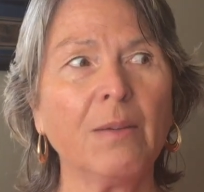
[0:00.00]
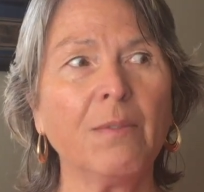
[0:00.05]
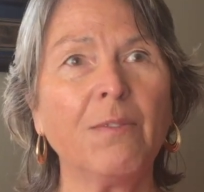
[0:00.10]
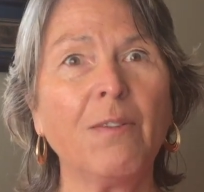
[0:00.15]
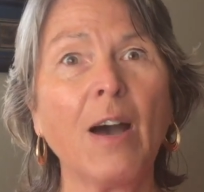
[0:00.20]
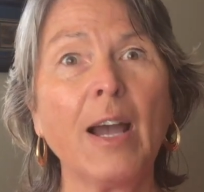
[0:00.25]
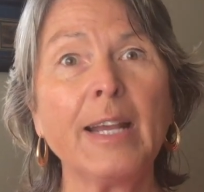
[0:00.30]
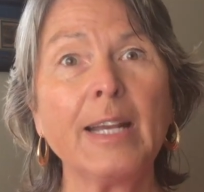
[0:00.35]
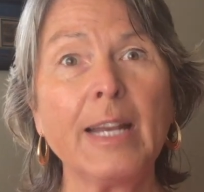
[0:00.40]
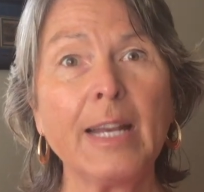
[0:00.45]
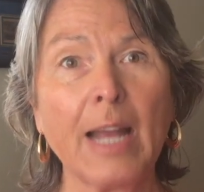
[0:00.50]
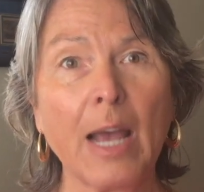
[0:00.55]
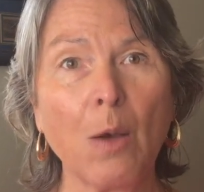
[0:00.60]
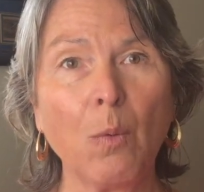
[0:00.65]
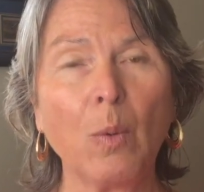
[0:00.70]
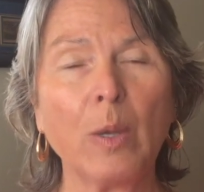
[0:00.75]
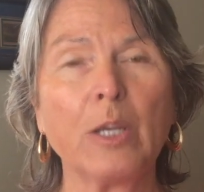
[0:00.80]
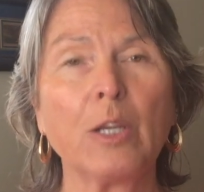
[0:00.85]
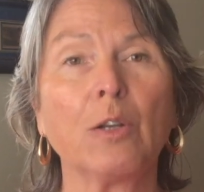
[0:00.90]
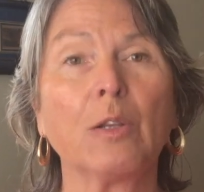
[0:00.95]
finding
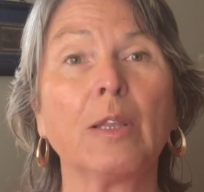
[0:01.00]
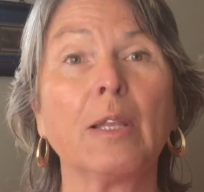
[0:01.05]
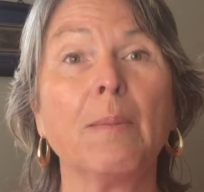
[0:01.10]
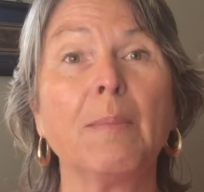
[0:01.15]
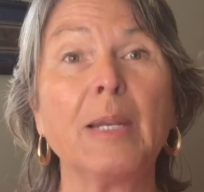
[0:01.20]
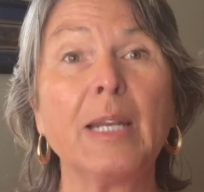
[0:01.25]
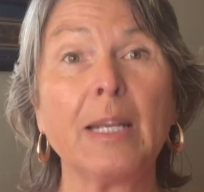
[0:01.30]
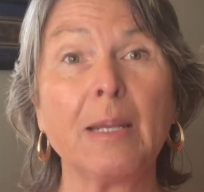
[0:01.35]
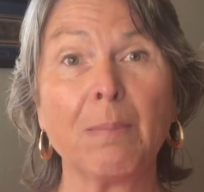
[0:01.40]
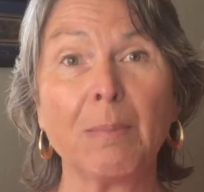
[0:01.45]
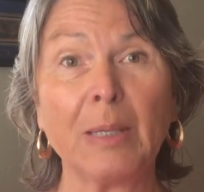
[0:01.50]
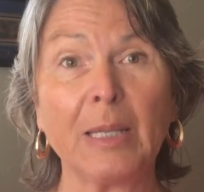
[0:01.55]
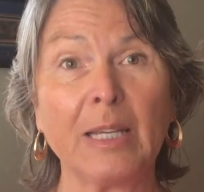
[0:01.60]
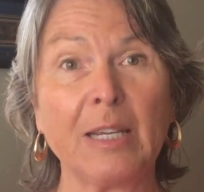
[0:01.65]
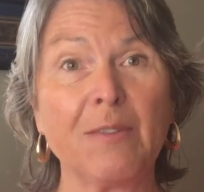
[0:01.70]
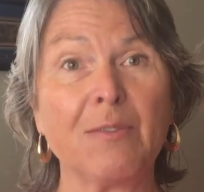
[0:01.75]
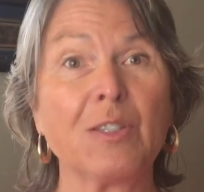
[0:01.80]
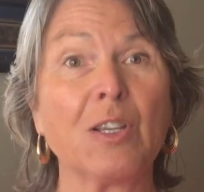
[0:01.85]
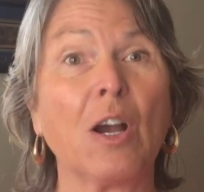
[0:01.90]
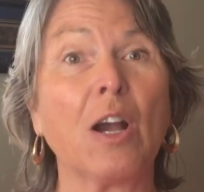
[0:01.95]
out what your limiting
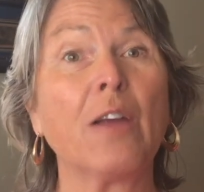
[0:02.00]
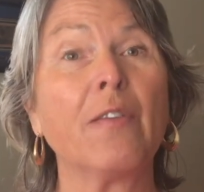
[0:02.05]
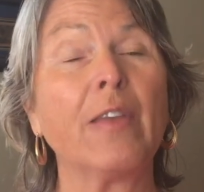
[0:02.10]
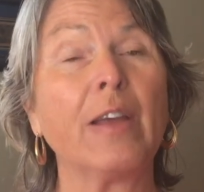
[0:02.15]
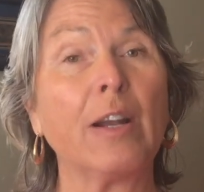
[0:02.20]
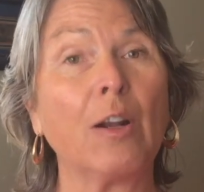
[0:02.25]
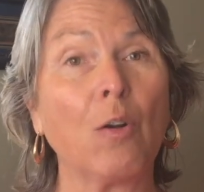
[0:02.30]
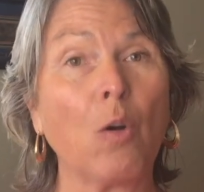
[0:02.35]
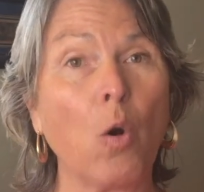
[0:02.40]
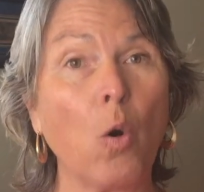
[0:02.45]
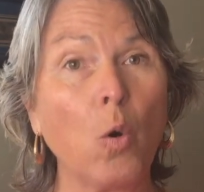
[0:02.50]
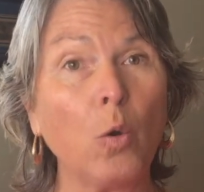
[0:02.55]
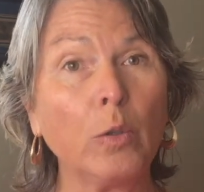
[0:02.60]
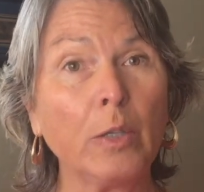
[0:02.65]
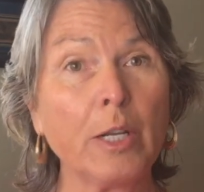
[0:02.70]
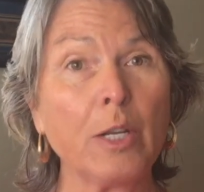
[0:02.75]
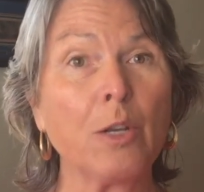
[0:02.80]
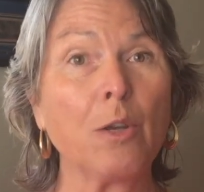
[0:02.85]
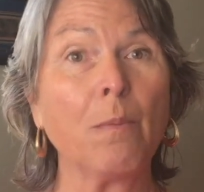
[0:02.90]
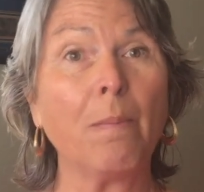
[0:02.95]
beliefs are that are
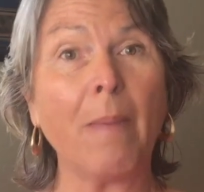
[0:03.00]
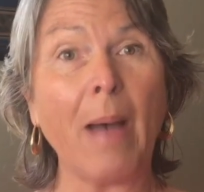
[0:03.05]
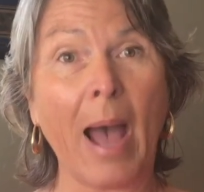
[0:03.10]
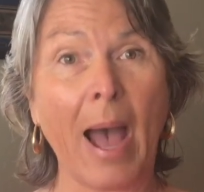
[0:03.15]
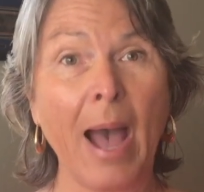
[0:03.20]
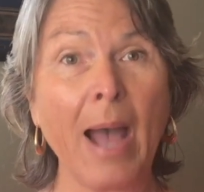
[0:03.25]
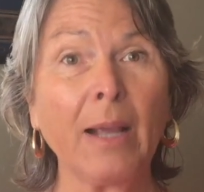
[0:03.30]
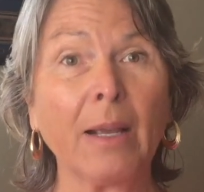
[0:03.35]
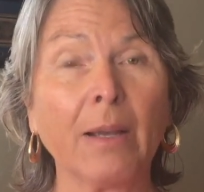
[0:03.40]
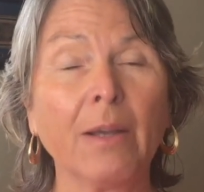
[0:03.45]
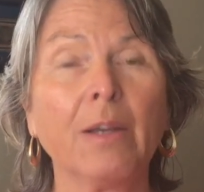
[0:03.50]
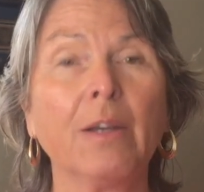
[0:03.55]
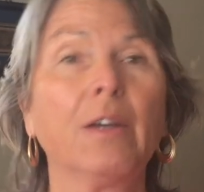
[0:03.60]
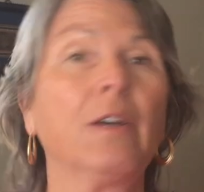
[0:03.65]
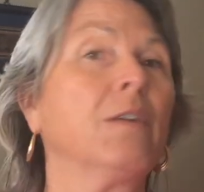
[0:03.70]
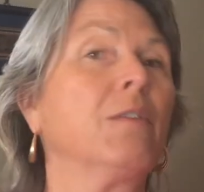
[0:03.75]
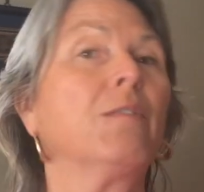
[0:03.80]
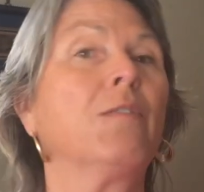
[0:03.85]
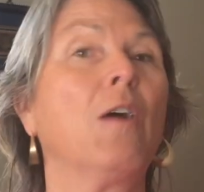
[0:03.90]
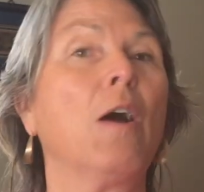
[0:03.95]
holding you back
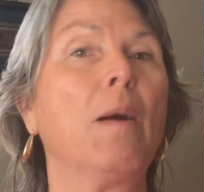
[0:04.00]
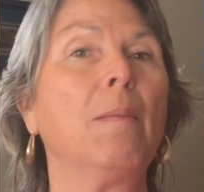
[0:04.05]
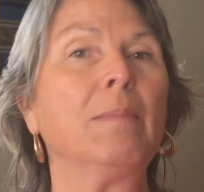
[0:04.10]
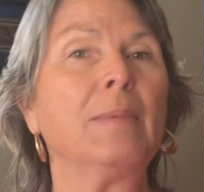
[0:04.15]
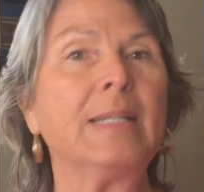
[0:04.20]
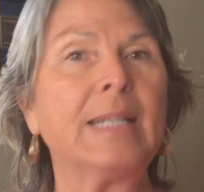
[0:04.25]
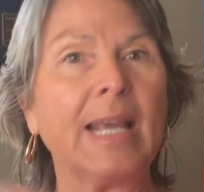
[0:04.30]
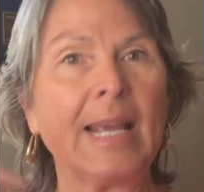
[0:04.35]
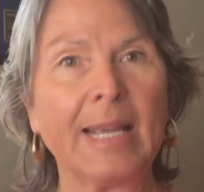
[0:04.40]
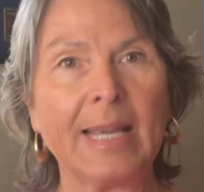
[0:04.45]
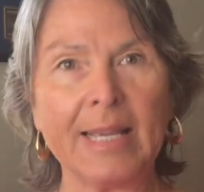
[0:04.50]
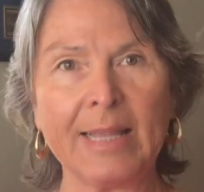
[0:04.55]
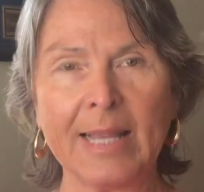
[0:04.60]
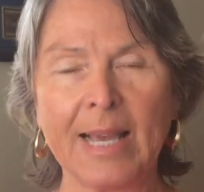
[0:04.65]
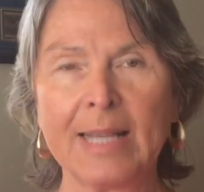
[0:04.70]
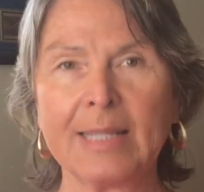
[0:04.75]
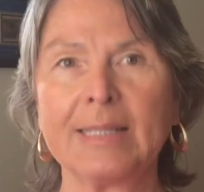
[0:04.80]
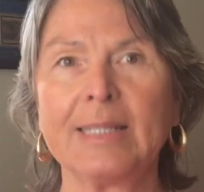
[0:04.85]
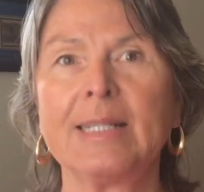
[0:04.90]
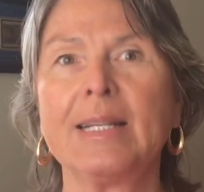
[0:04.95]
from taking
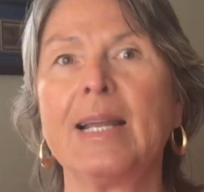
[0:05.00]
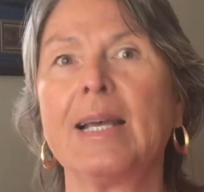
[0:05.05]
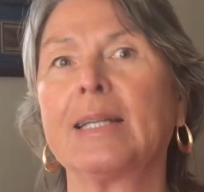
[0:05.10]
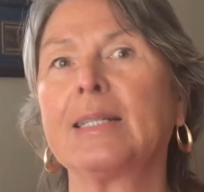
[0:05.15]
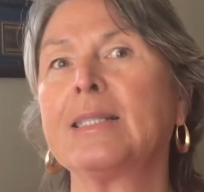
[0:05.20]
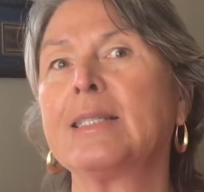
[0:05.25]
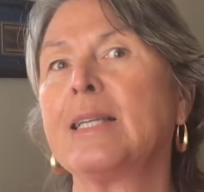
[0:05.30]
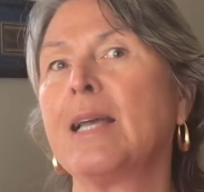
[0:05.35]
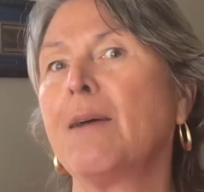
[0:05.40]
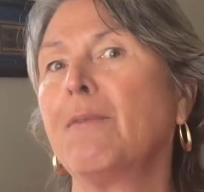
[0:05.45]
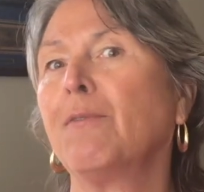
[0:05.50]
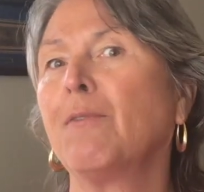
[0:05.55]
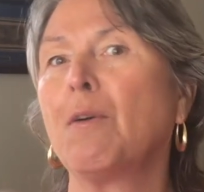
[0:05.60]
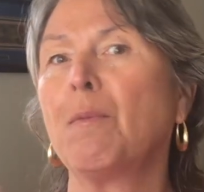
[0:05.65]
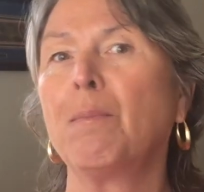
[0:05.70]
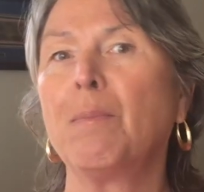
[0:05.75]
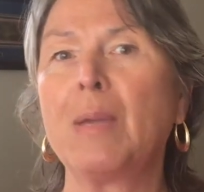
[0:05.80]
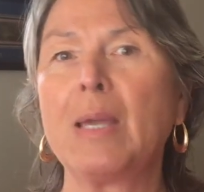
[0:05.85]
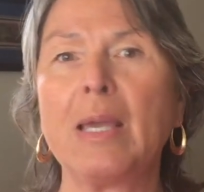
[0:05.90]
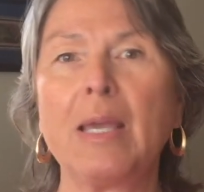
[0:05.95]
that next step,
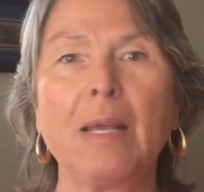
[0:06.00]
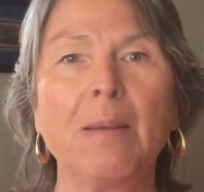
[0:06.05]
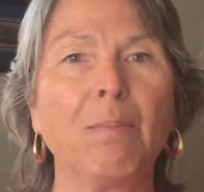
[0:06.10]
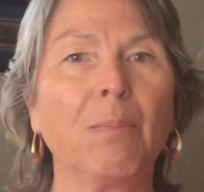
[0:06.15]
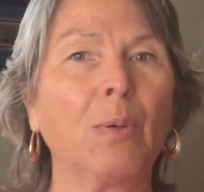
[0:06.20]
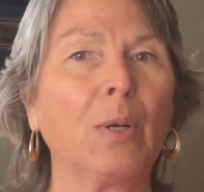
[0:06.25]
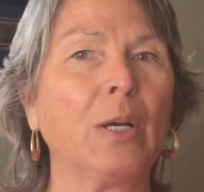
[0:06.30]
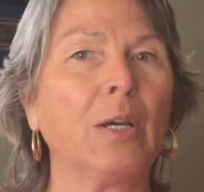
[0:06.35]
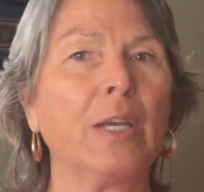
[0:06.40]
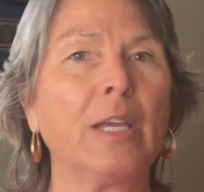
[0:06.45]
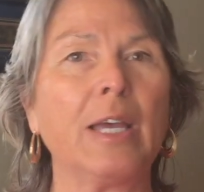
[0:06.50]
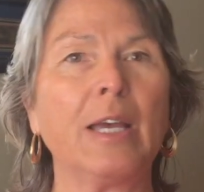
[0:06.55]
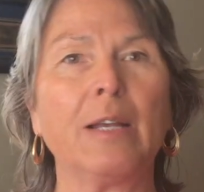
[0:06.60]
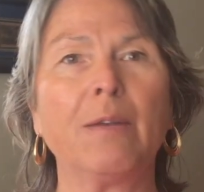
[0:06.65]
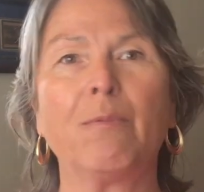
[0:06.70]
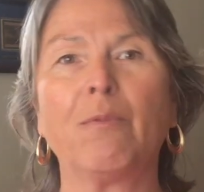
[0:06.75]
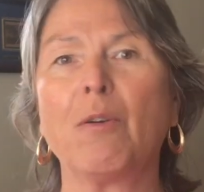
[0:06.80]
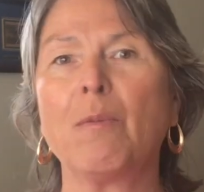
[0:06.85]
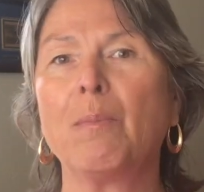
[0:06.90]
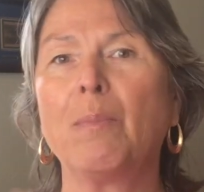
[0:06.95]
from being
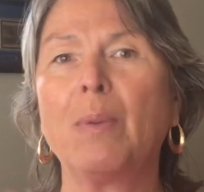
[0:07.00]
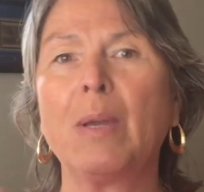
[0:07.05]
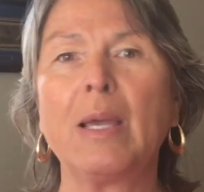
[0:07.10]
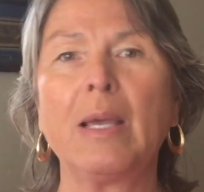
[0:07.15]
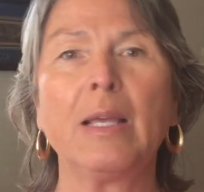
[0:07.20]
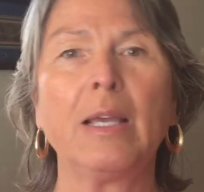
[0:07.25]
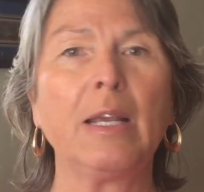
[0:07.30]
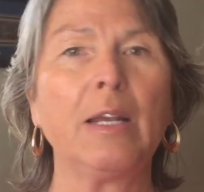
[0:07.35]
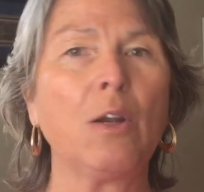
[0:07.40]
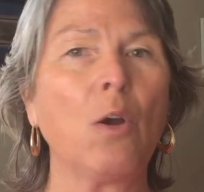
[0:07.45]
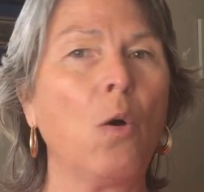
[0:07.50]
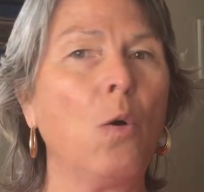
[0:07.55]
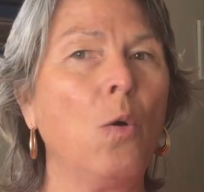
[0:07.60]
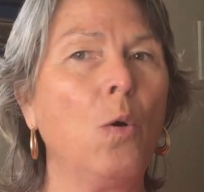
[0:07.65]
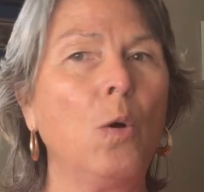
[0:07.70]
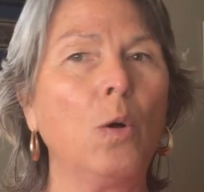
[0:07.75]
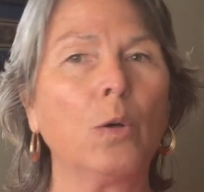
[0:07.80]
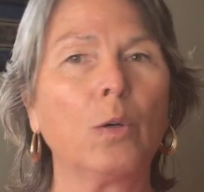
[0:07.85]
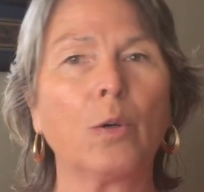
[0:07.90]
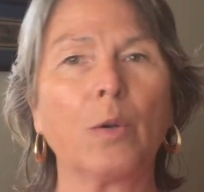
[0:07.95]
brilliant, from being whole,